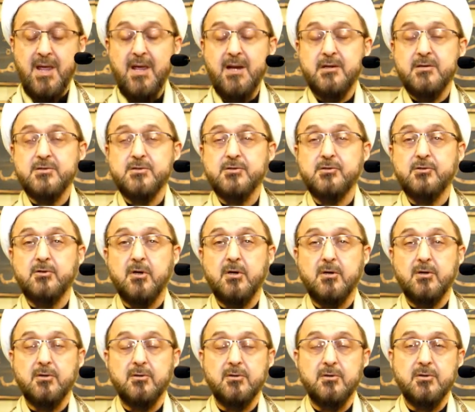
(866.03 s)
extra
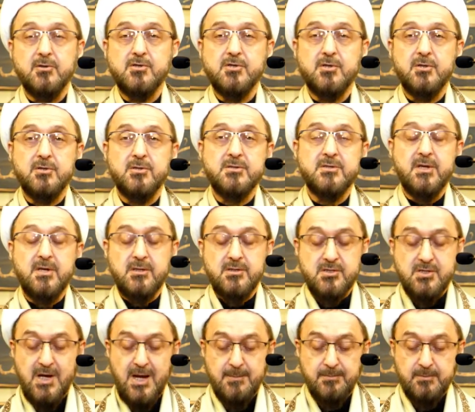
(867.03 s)
conditions in
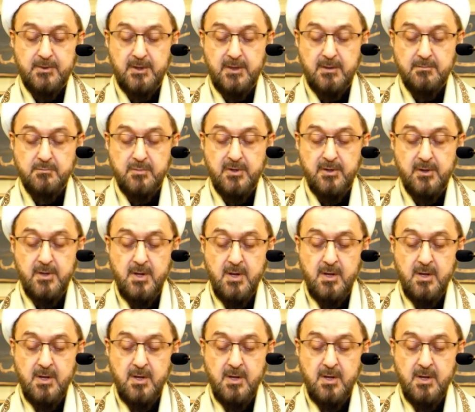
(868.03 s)
chapter number